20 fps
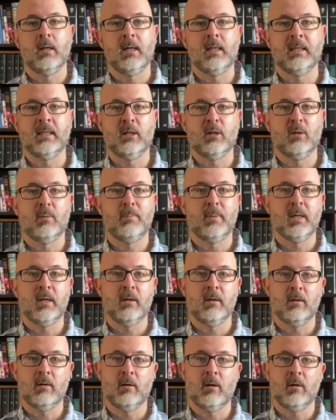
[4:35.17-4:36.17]
and they'll
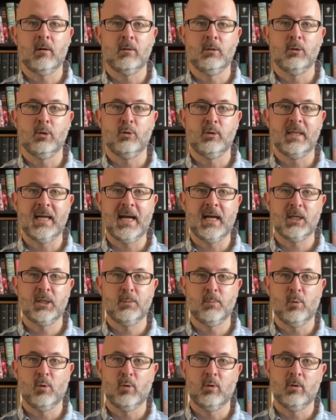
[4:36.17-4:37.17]
appear on your
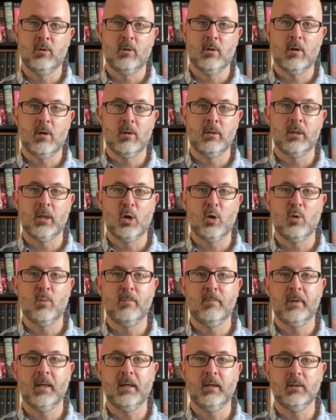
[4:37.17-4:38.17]
dashboard on the
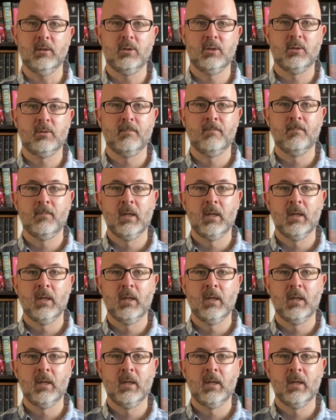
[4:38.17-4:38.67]
home page.